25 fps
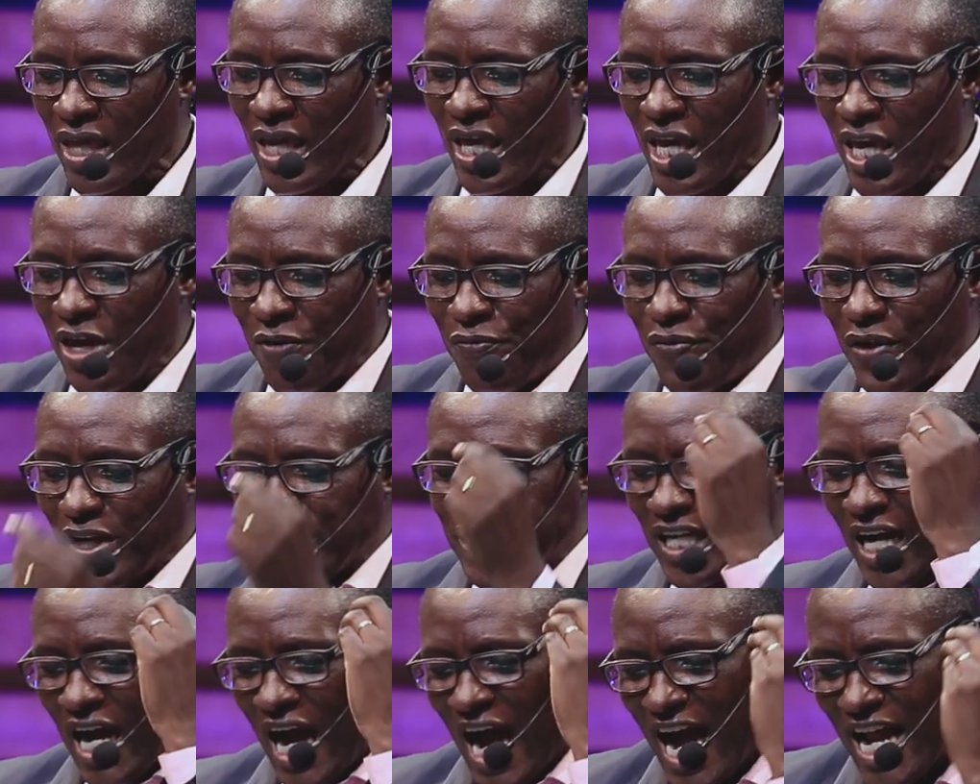If
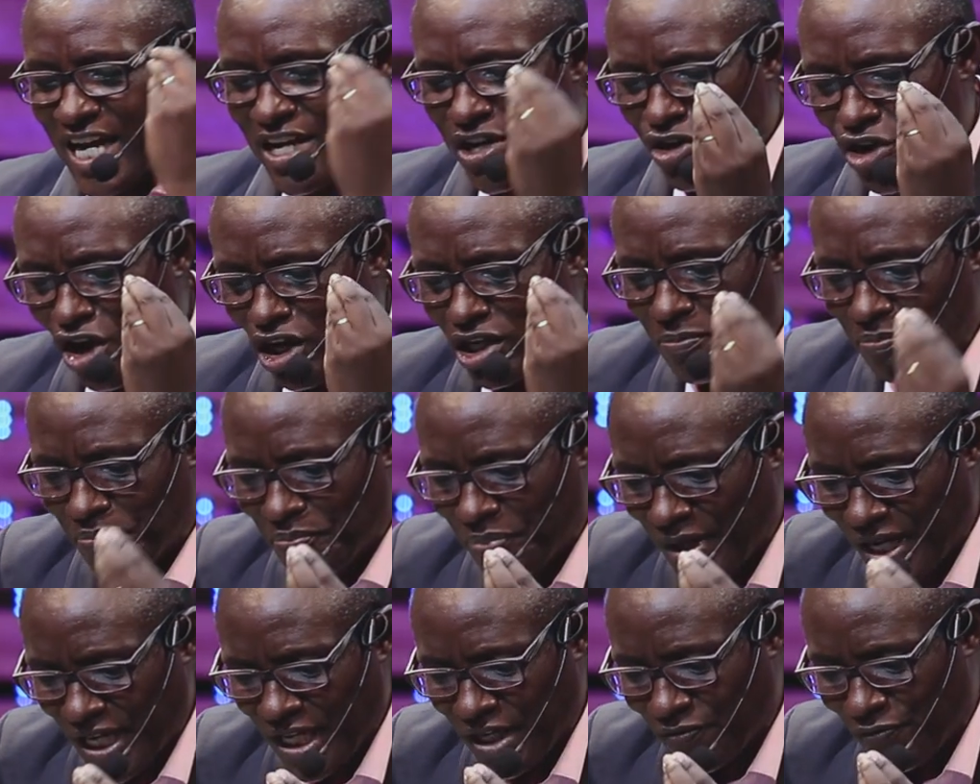it had not
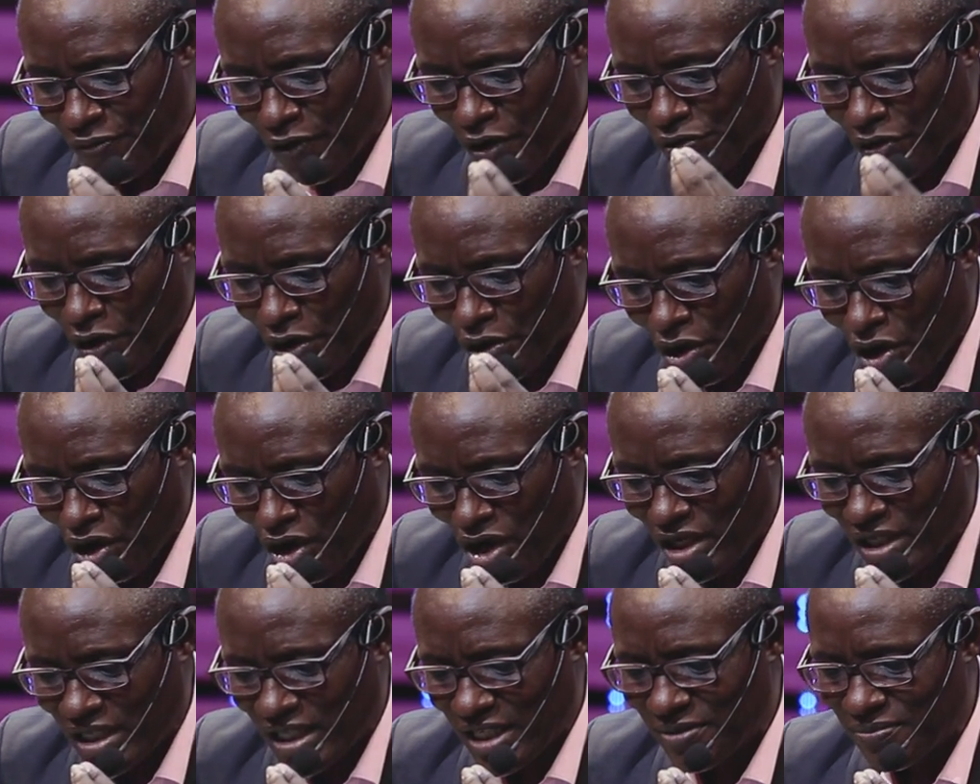been for the
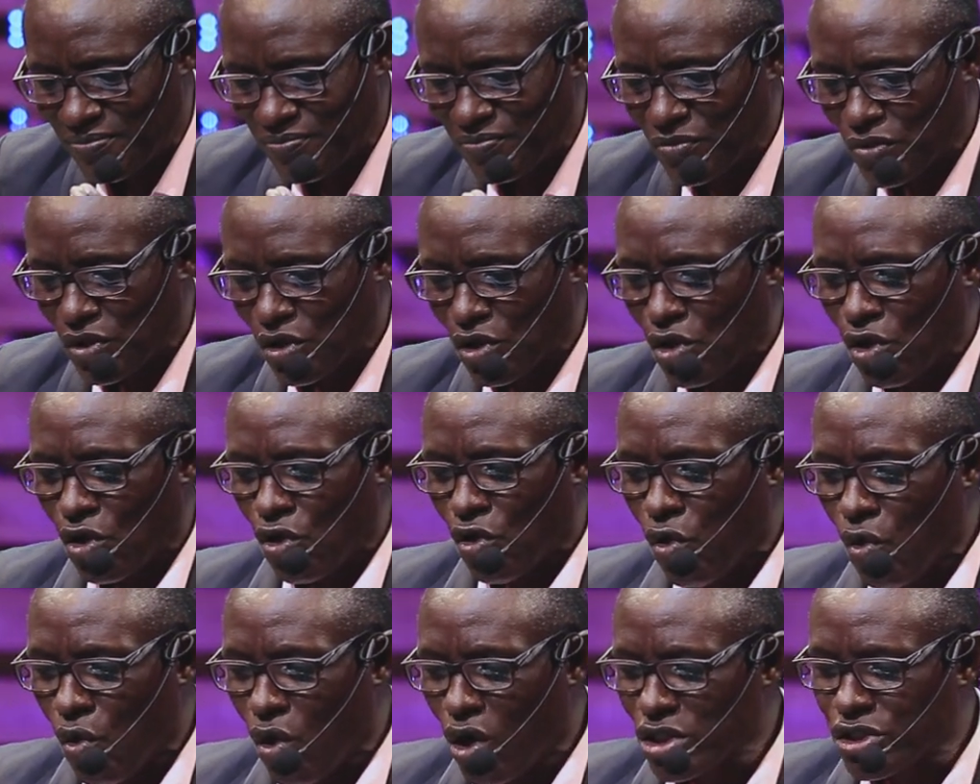Lord
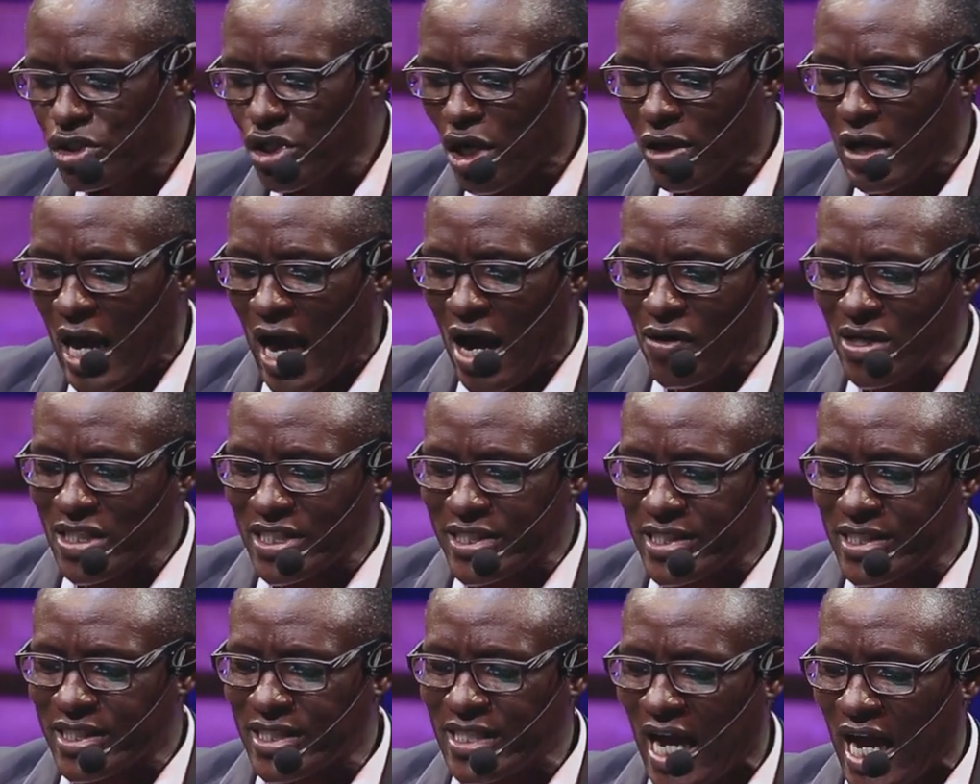who was on our
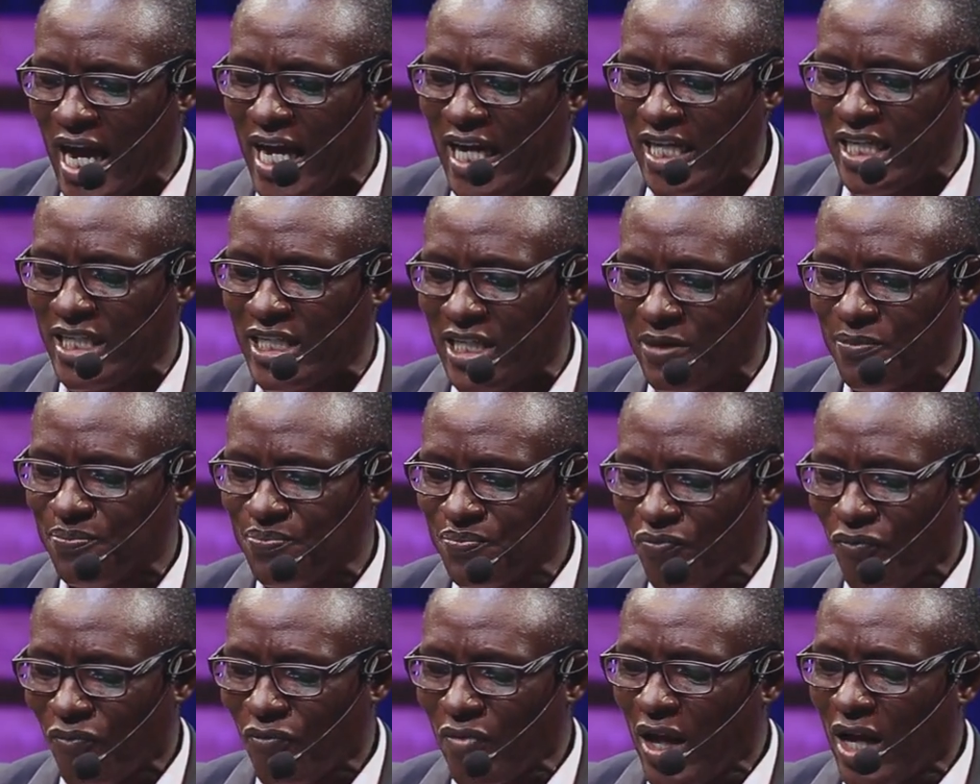side,
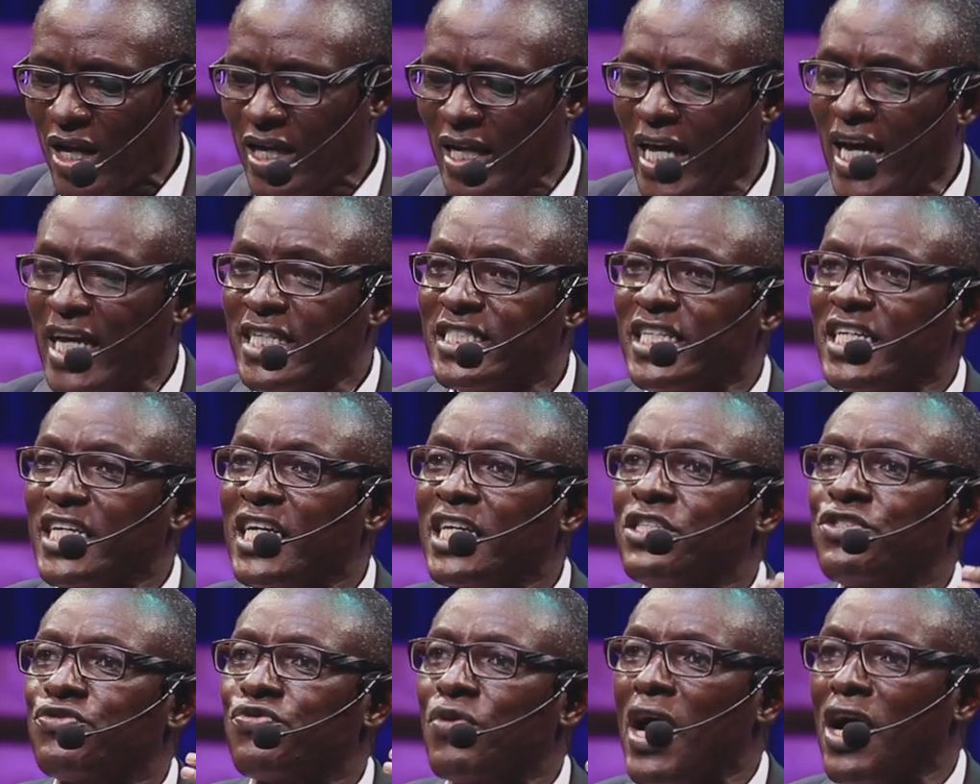let
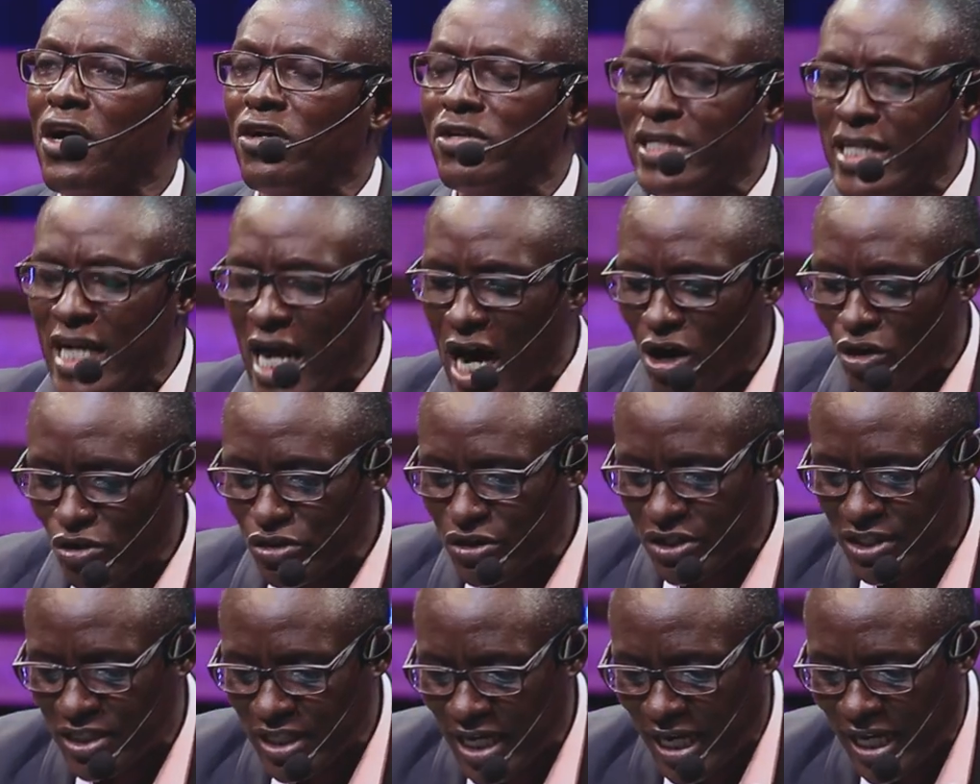Israel now
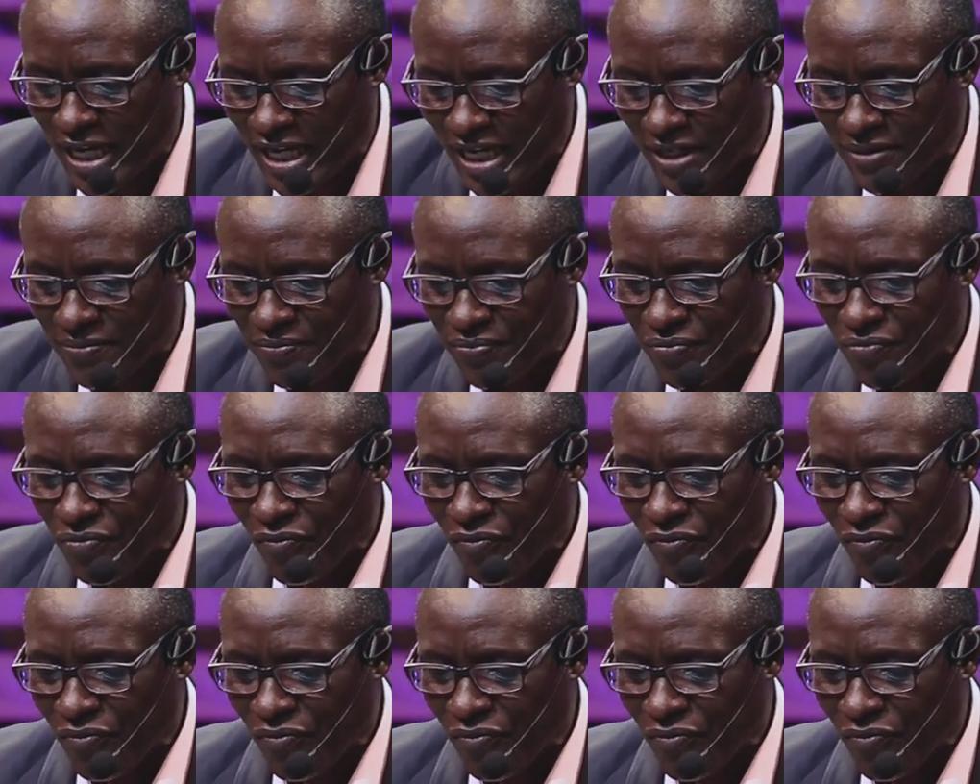say,